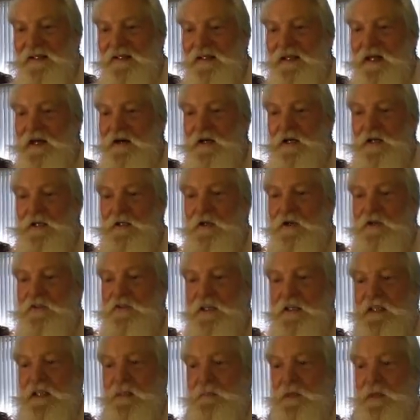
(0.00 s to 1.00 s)
Now, in
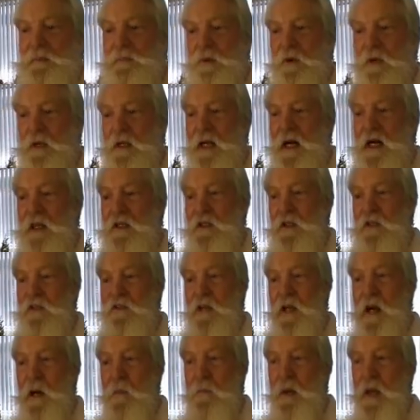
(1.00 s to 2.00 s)
closing, let me point out
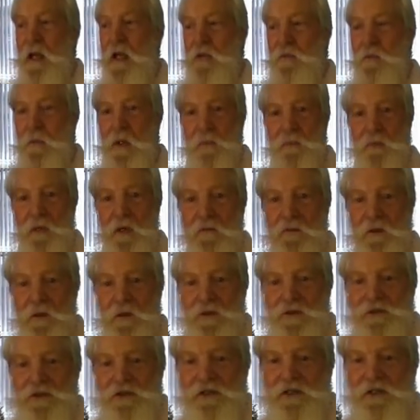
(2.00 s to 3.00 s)
just how bankrupt
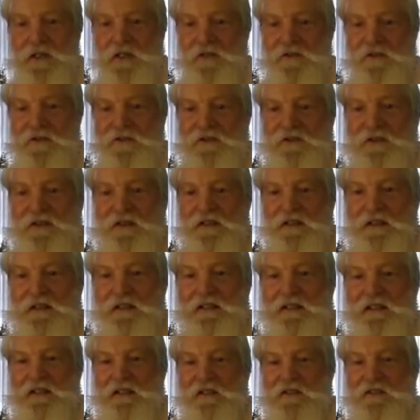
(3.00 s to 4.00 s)
evolution is.
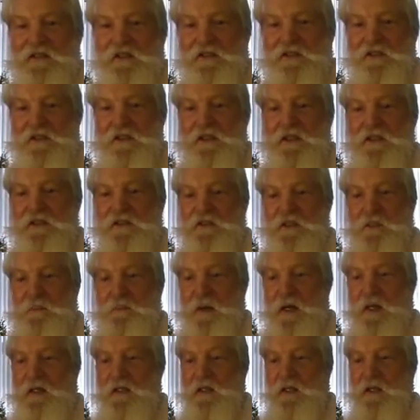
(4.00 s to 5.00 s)
Since it is
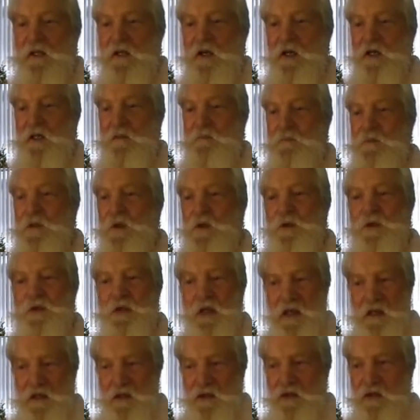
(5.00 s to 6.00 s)
dependent on
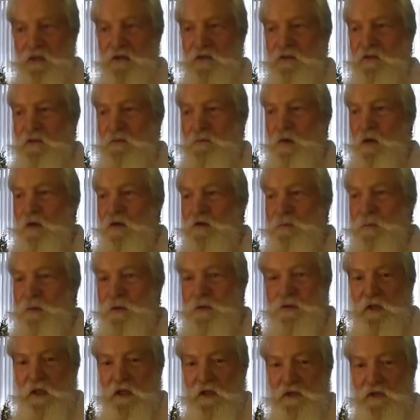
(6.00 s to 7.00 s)
mutations, and most
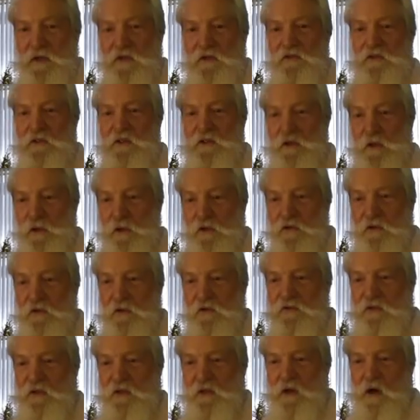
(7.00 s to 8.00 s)
mutations are
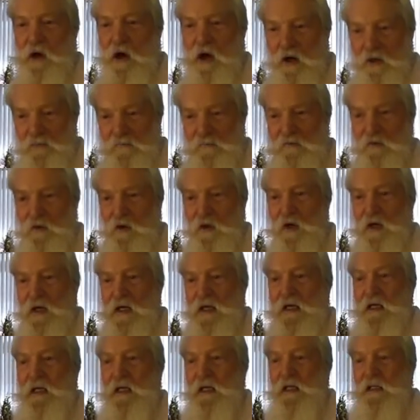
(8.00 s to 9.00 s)
useless and harmful,
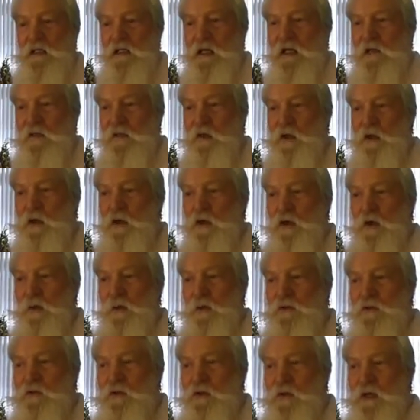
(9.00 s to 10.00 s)
like the girl
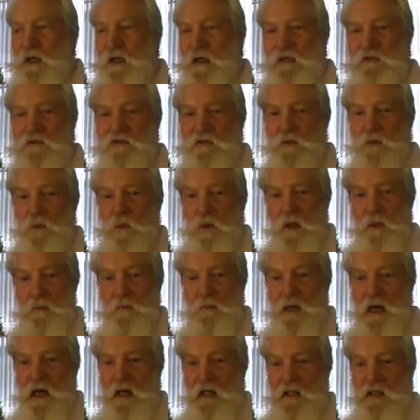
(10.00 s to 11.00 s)
with two heads in
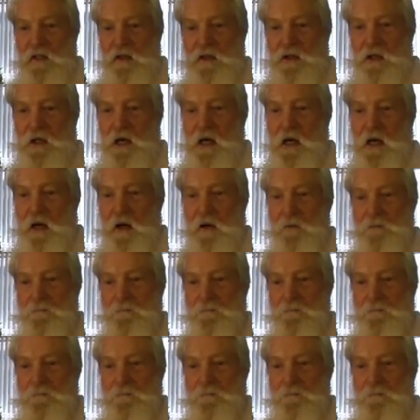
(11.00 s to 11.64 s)
one body to share.